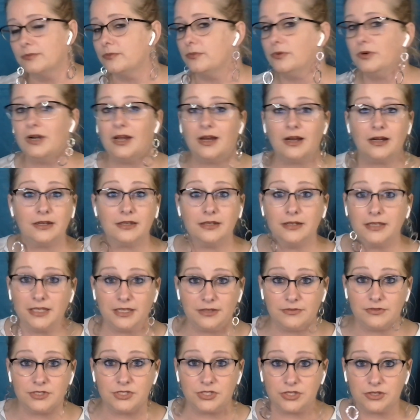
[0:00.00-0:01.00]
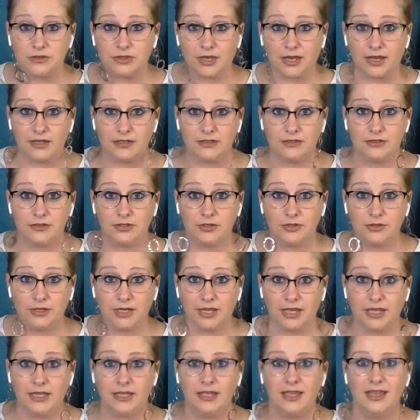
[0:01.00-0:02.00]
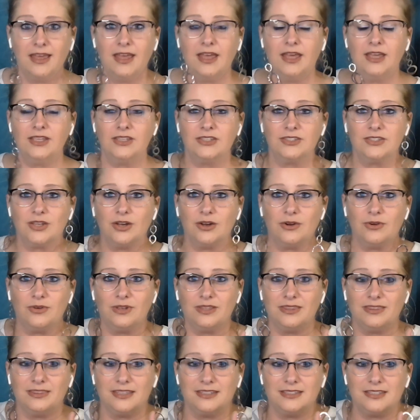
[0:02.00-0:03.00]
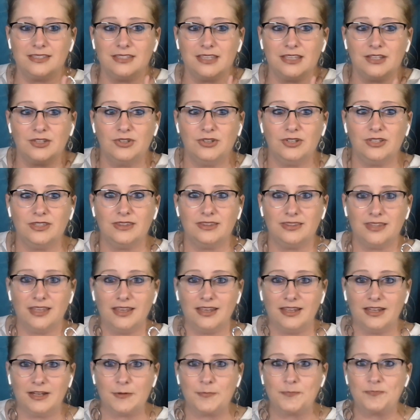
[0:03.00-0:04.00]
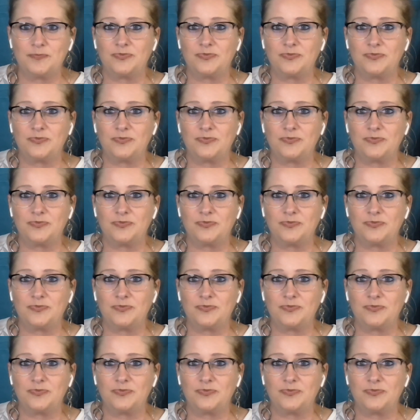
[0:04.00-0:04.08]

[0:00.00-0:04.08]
We're not going to even do that, okay? So this is a good thing.